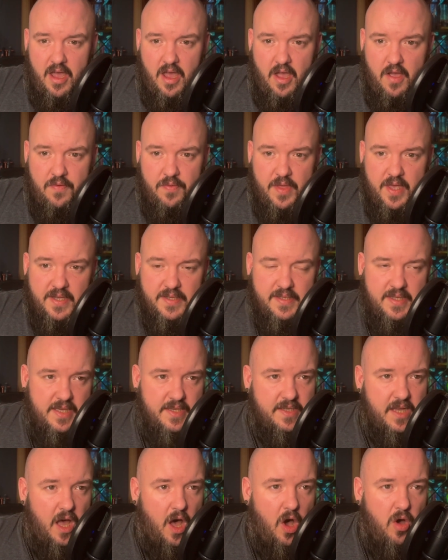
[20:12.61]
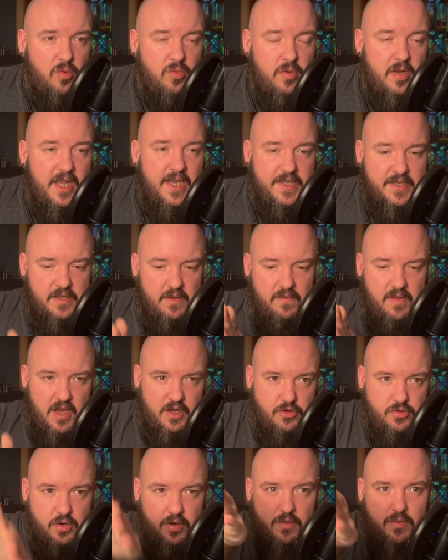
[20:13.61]
There's there's a whole list of like
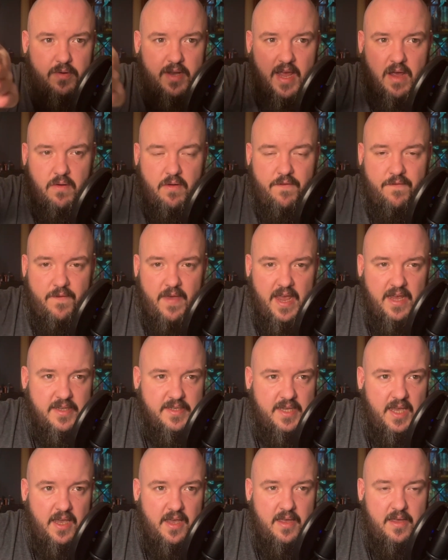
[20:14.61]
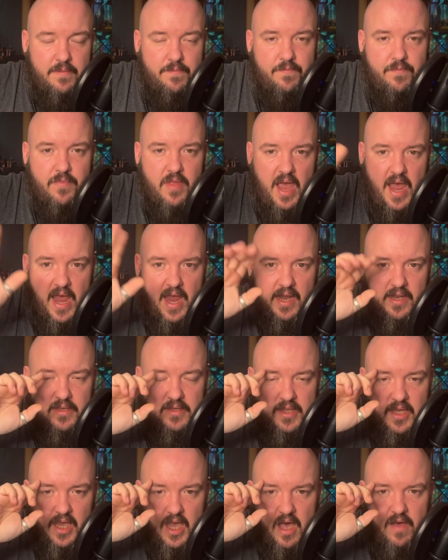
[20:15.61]
trickle down effects here, and
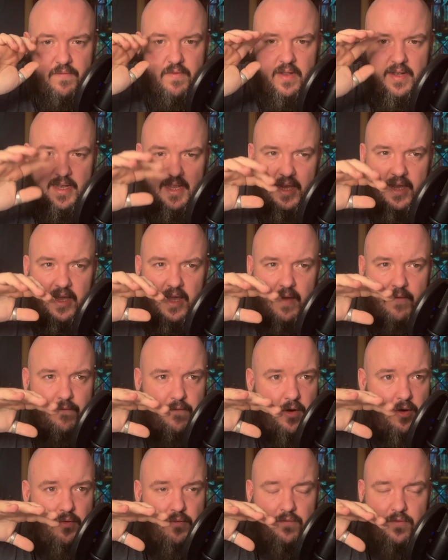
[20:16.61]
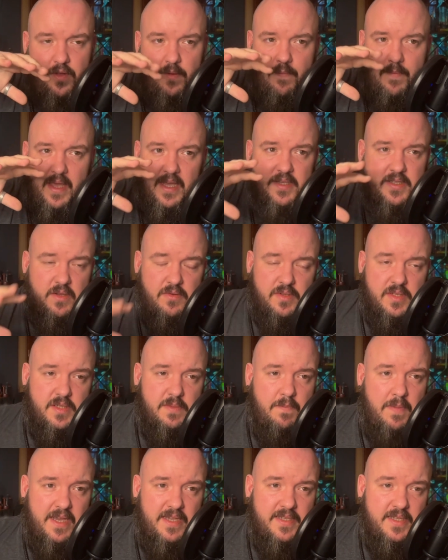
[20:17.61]
the other leak involved that Bezos has
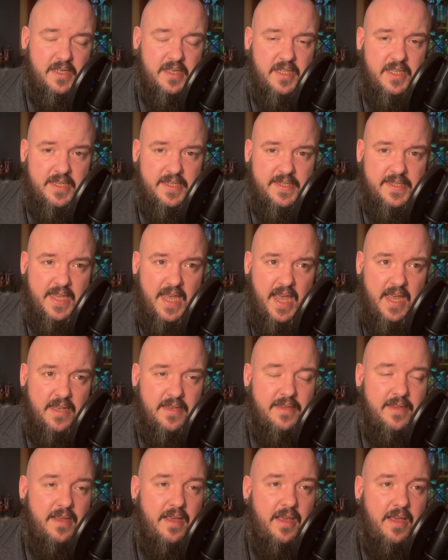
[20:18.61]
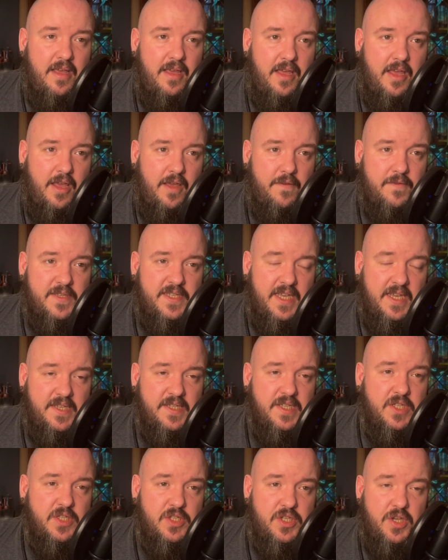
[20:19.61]
basically said if
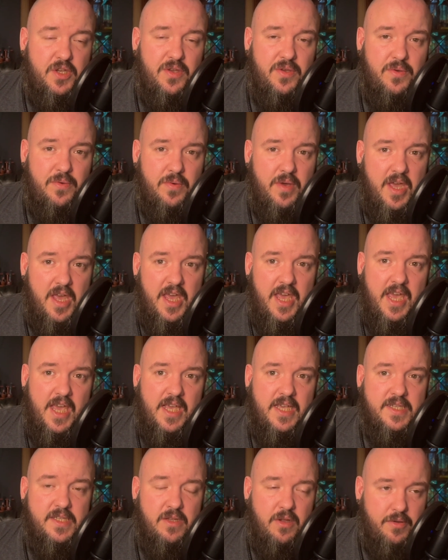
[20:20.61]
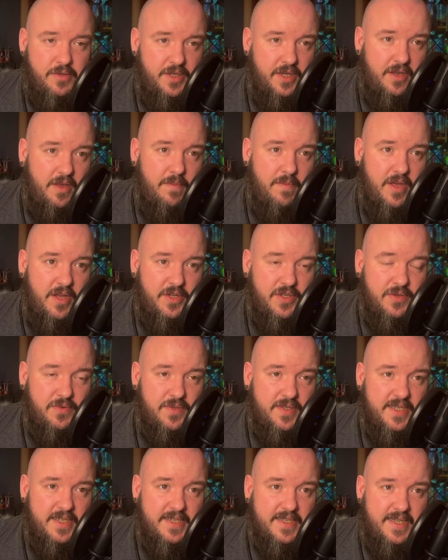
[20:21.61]
season two is not a commercial
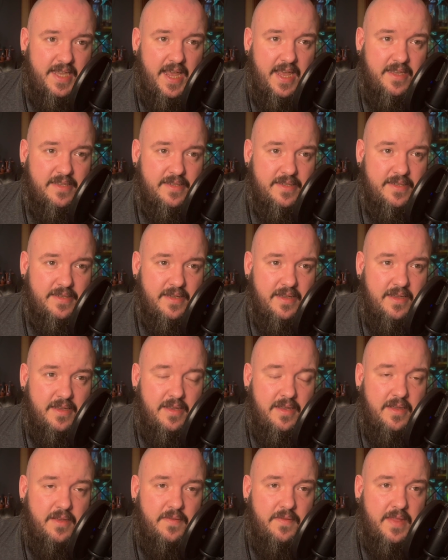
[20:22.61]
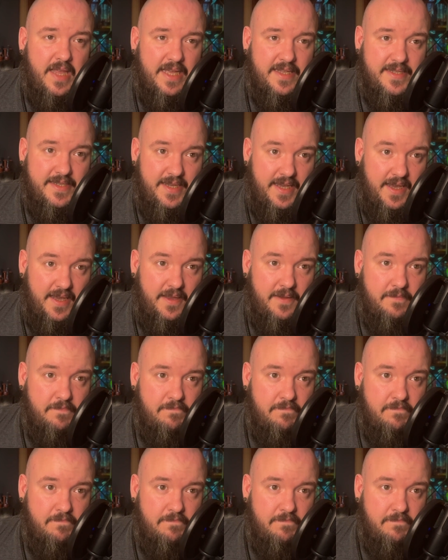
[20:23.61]
success, that's it.